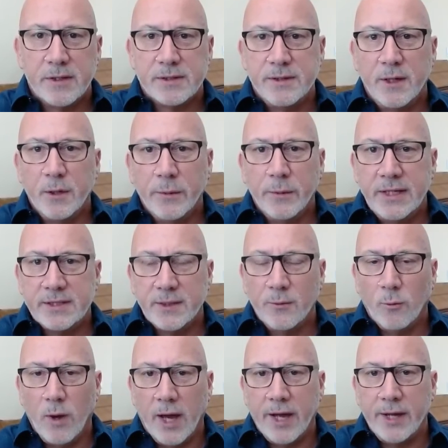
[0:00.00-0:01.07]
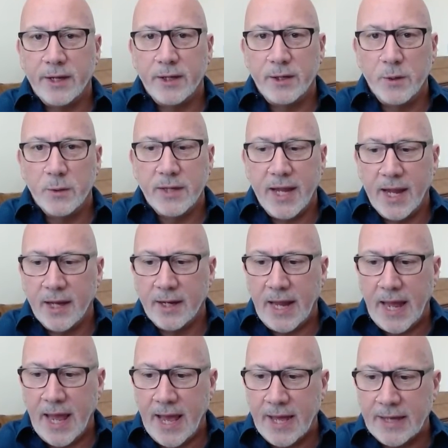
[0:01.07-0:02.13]
is no reason why you can't
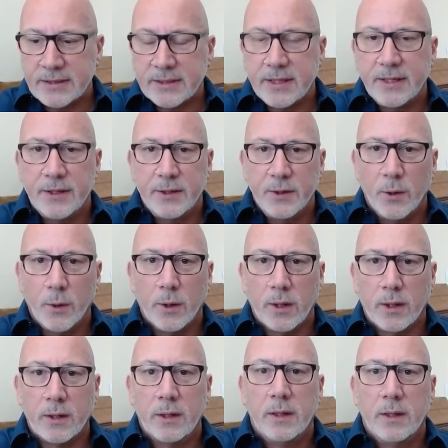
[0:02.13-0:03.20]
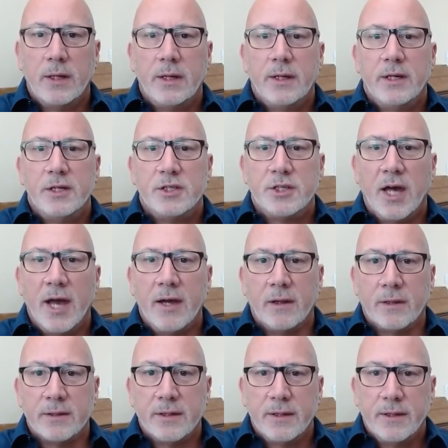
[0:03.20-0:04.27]
ask your
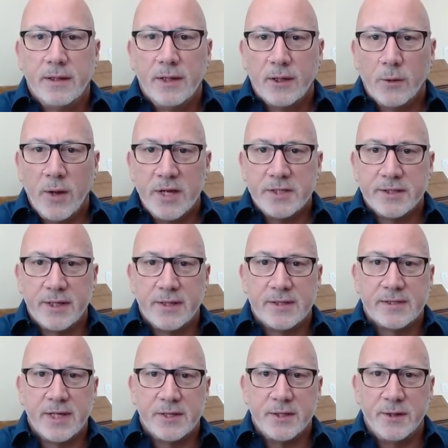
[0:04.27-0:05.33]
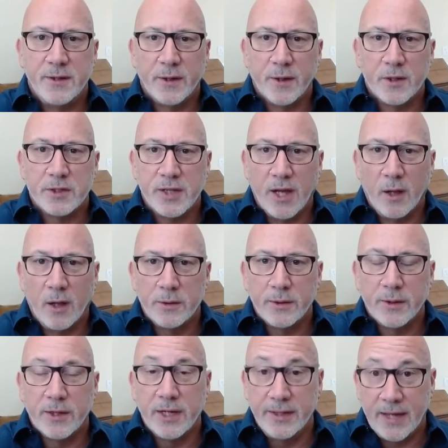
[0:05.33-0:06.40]
child questions that you know your
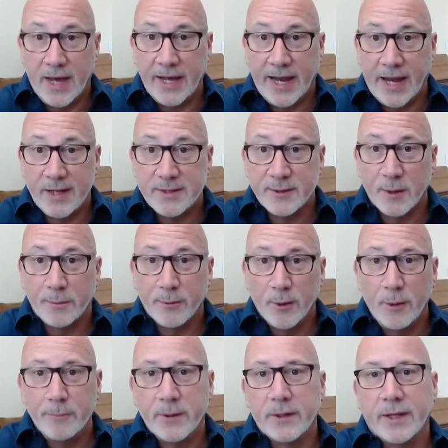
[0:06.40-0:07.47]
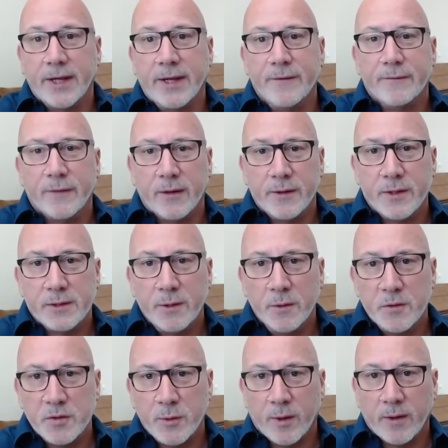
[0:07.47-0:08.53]
child cannot answer appropriately in front of the
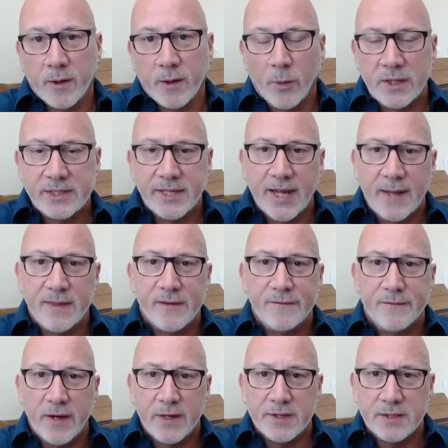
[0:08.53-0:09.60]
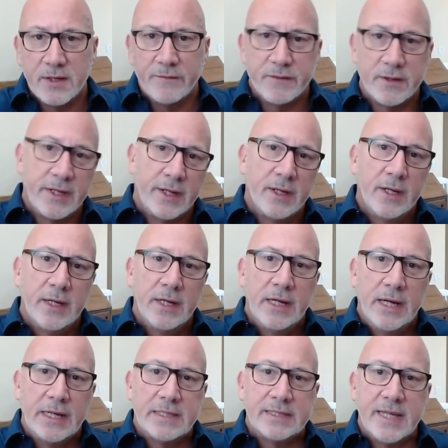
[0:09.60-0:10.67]
social worker. Once again, the function of the
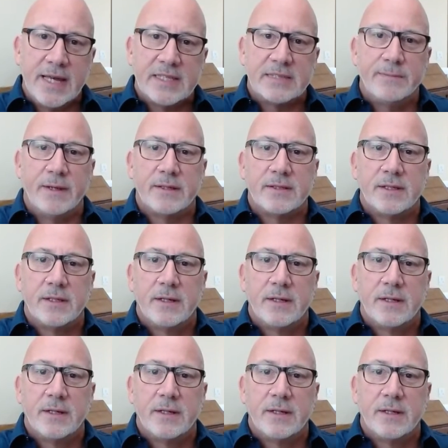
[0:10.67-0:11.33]
assessment